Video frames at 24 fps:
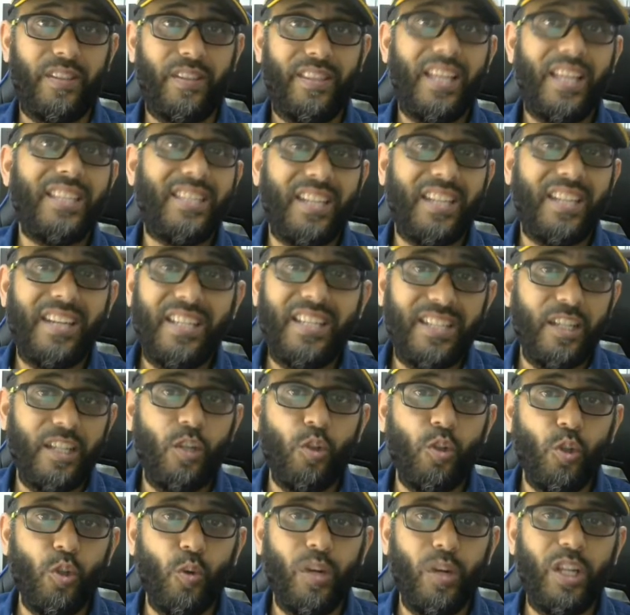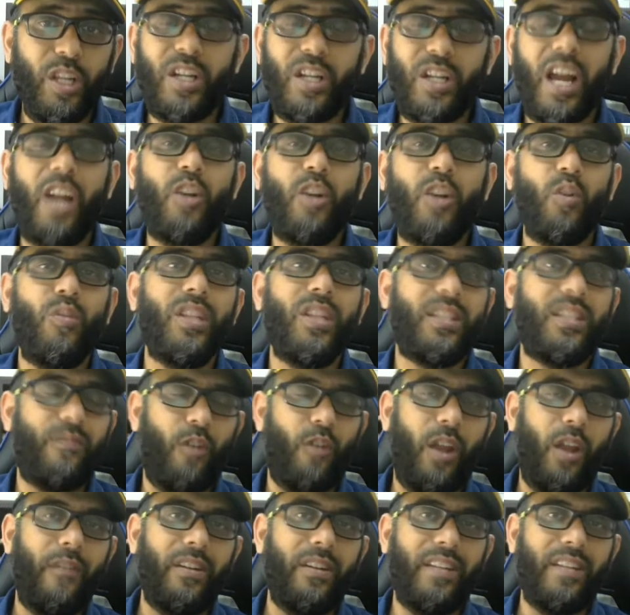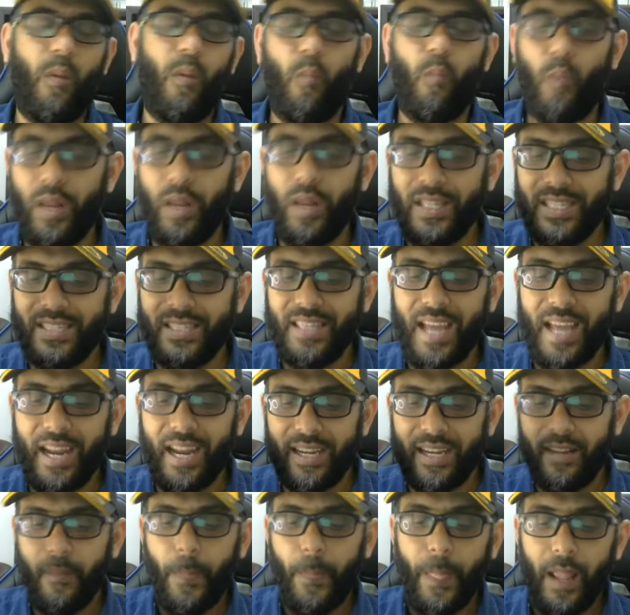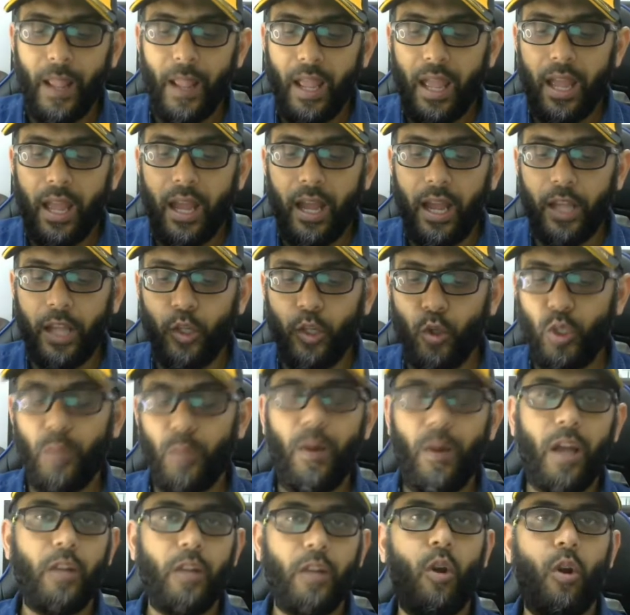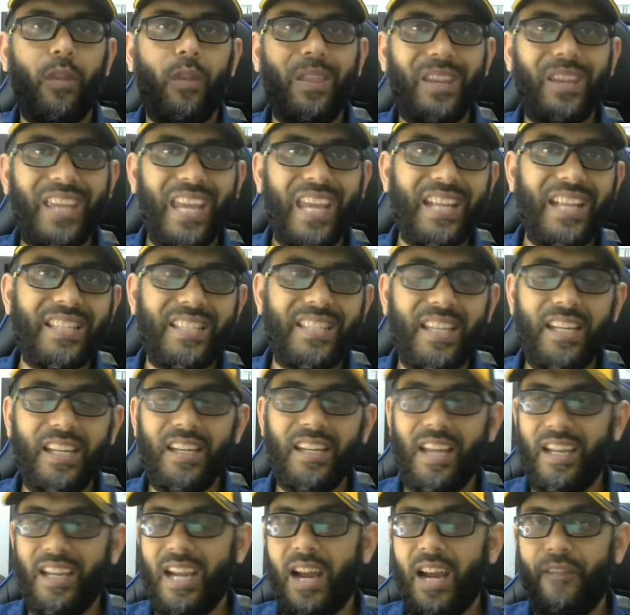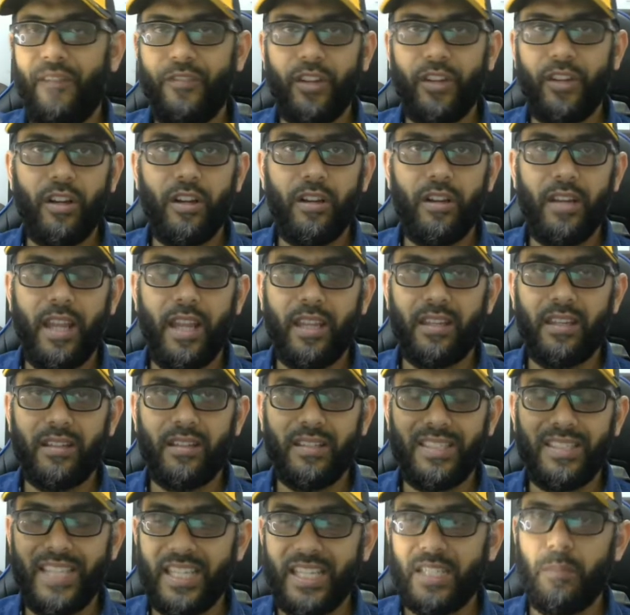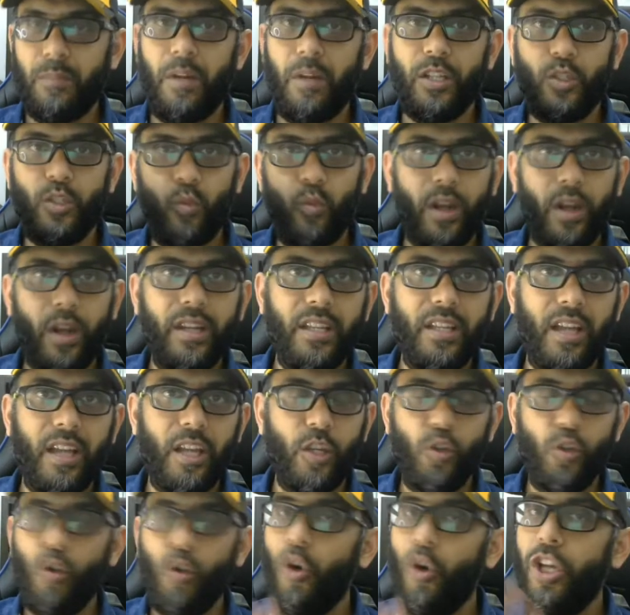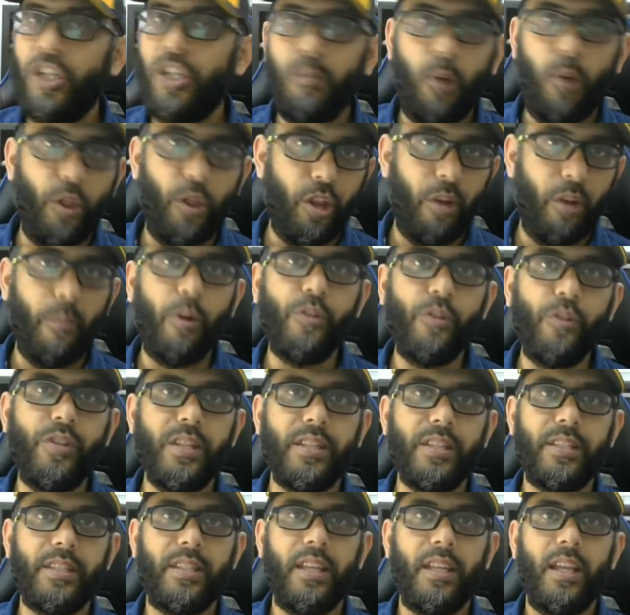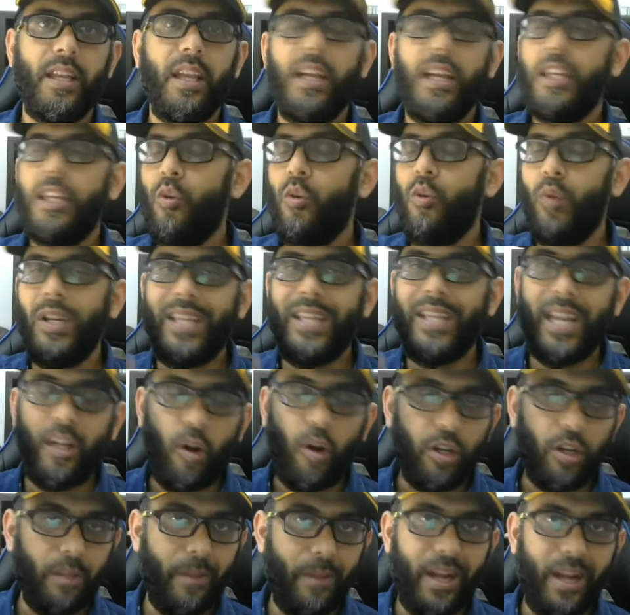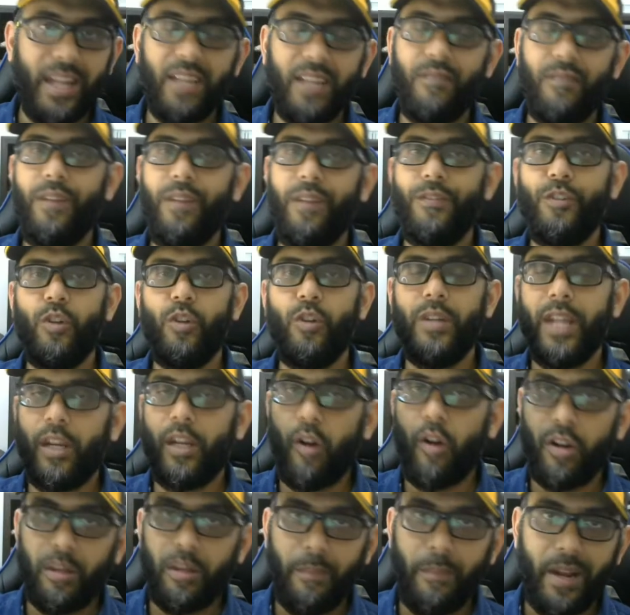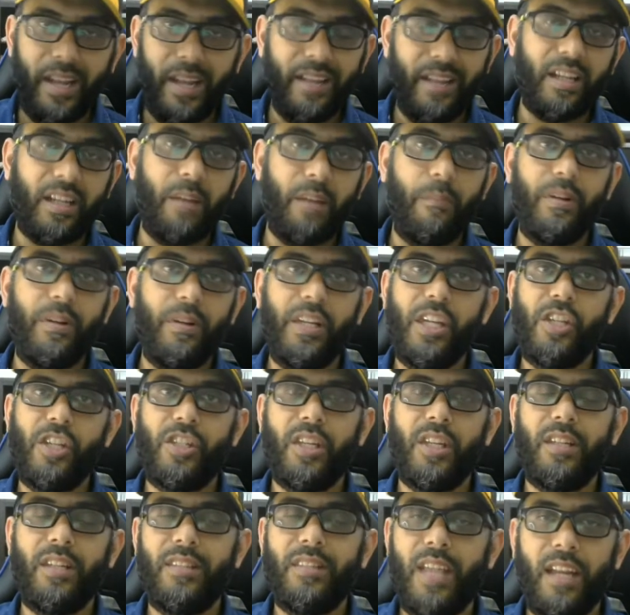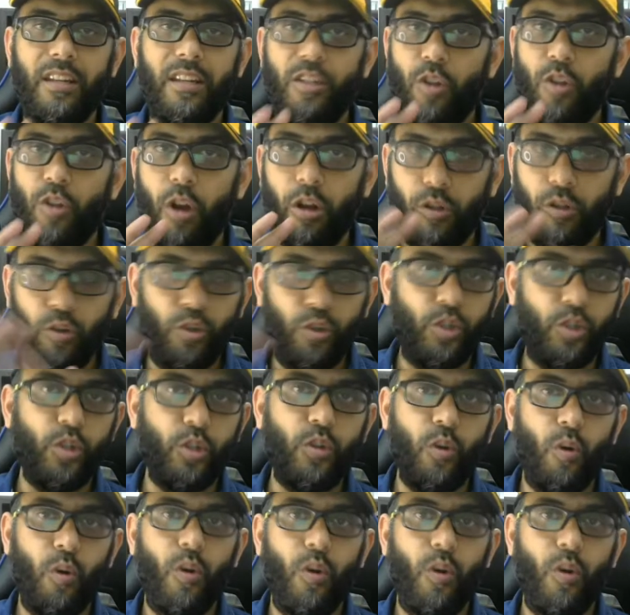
That's the reason you do it. You can't do this for every time. Once that YouTube algorithm kicks in like after like 6 months, 1 year. You don't need to bother about this. You will get automatic views, you will get automatic recommendation, then you are good to go.